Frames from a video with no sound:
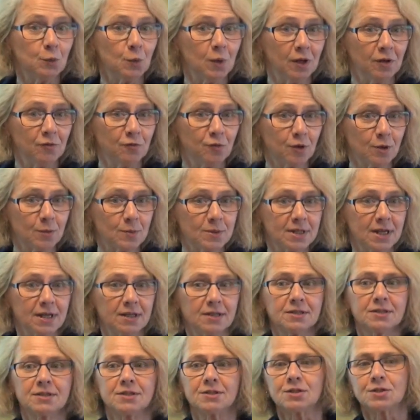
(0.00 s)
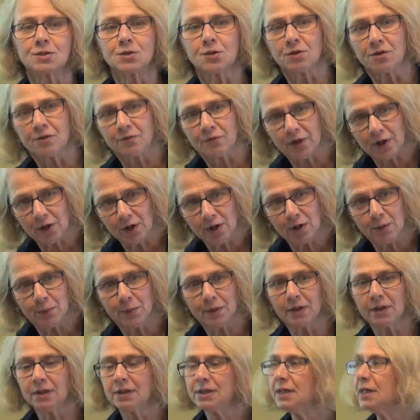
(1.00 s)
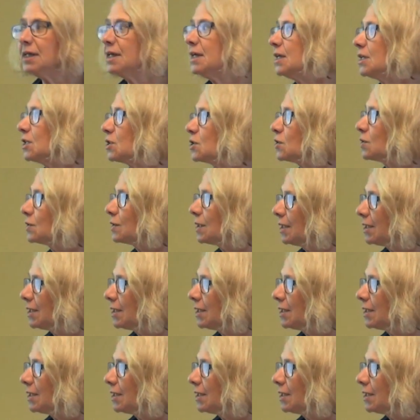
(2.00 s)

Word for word: in well-formed sentences. So the variability is,